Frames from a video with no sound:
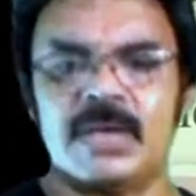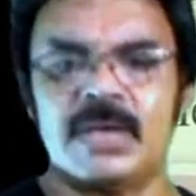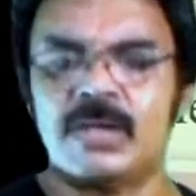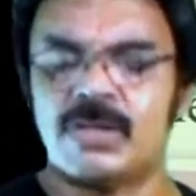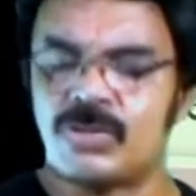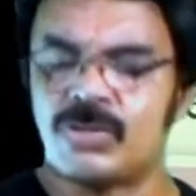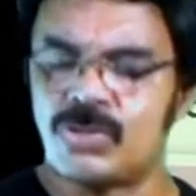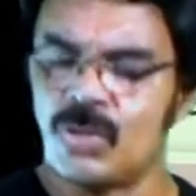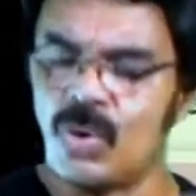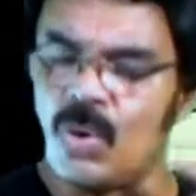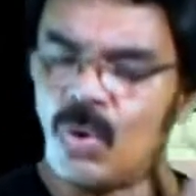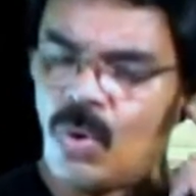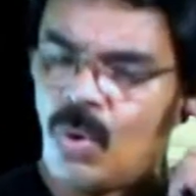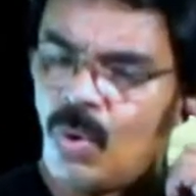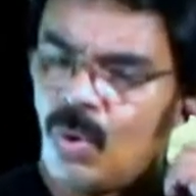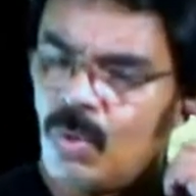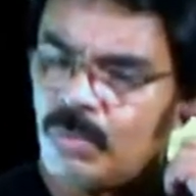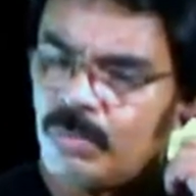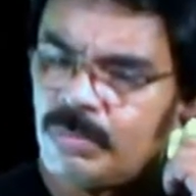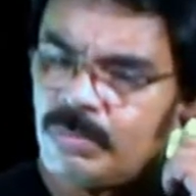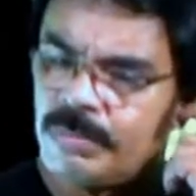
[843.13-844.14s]

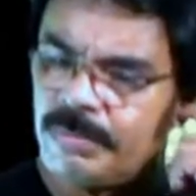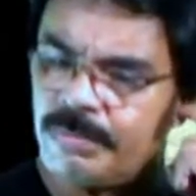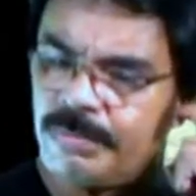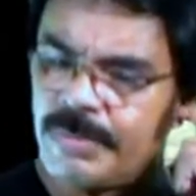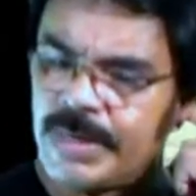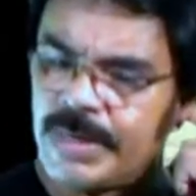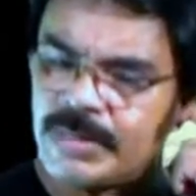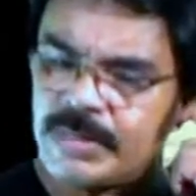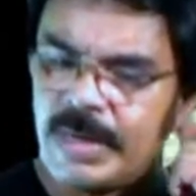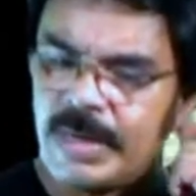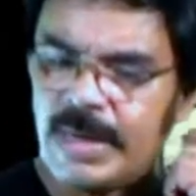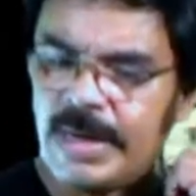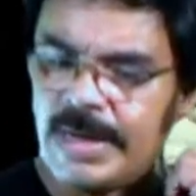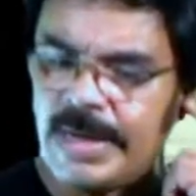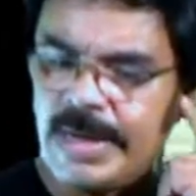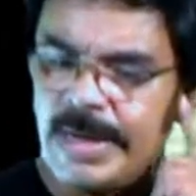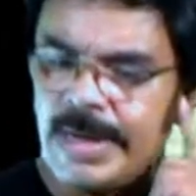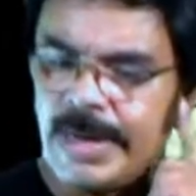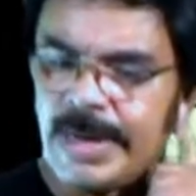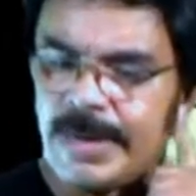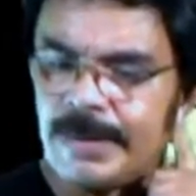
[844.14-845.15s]
So
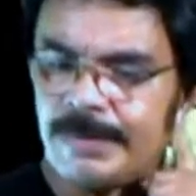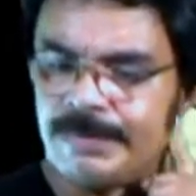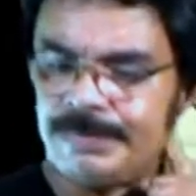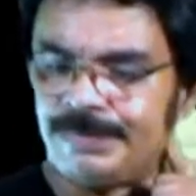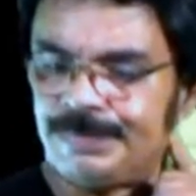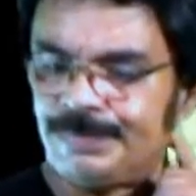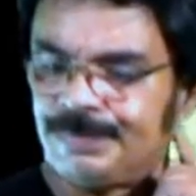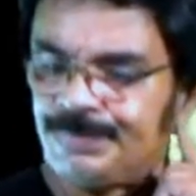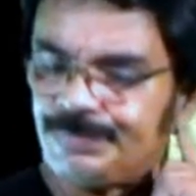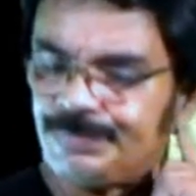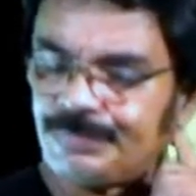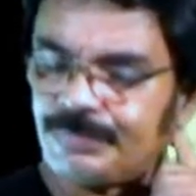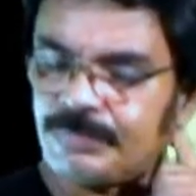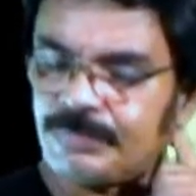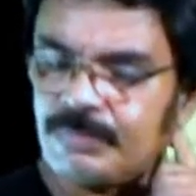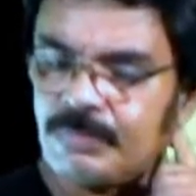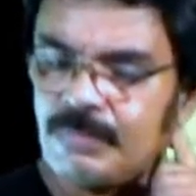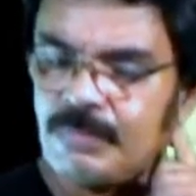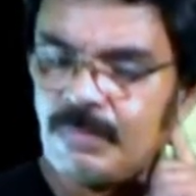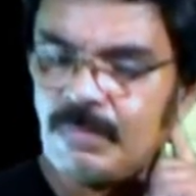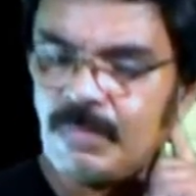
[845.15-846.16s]
basically
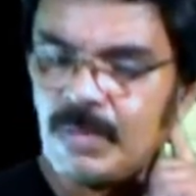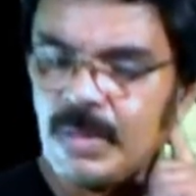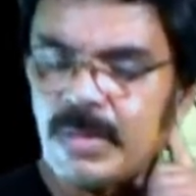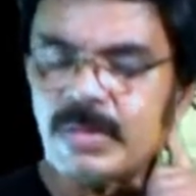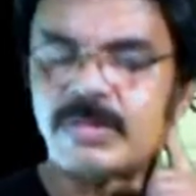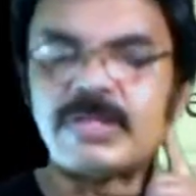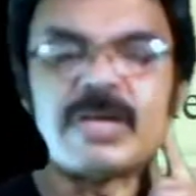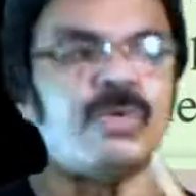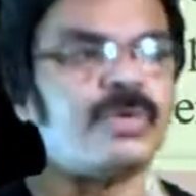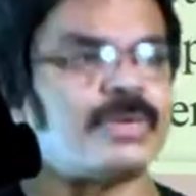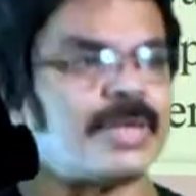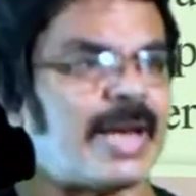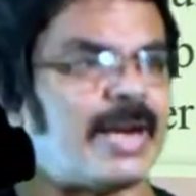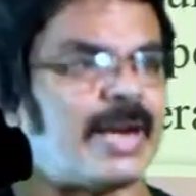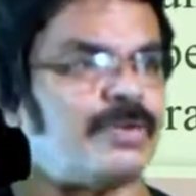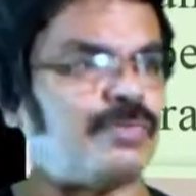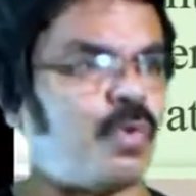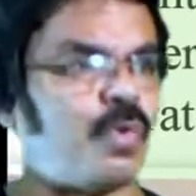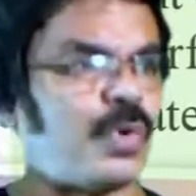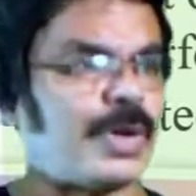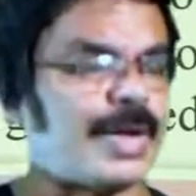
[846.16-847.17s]
South
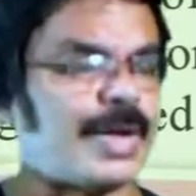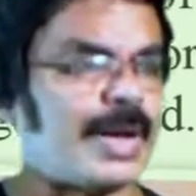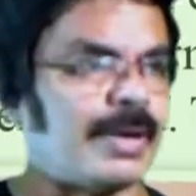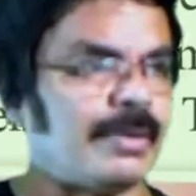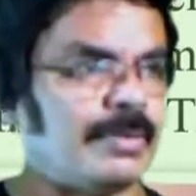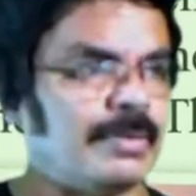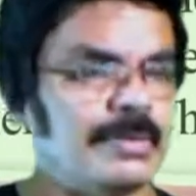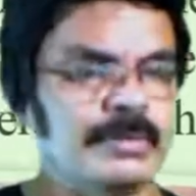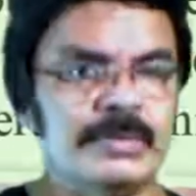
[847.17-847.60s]
California